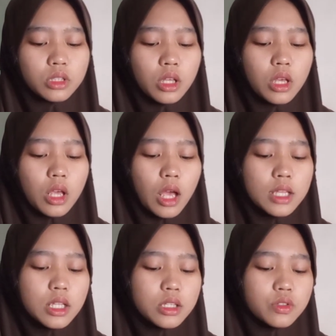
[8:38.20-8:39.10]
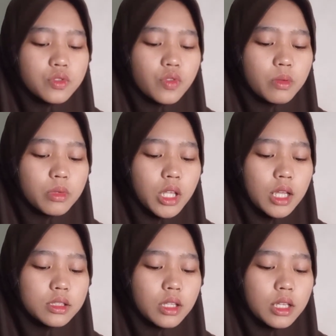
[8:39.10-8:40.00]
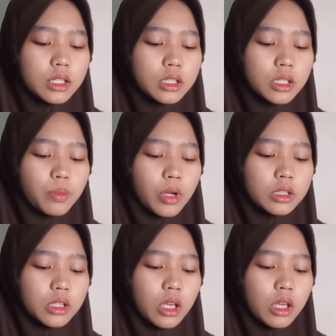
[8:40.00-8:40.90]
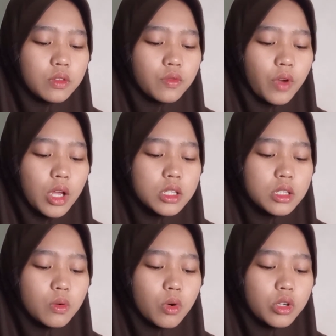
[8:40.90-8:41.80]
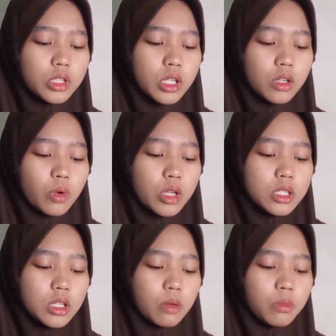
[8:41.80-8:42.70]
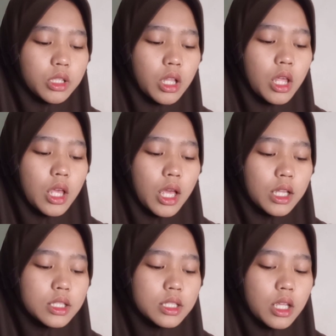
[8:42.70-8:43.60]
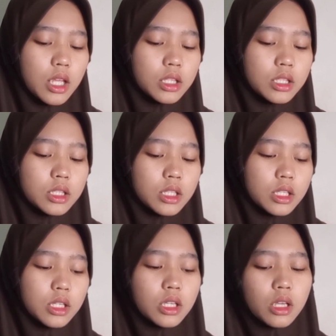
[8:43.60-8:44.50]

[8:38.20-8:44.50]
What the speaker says: as extremely unlikely, but Kate finds the wording questionable and said she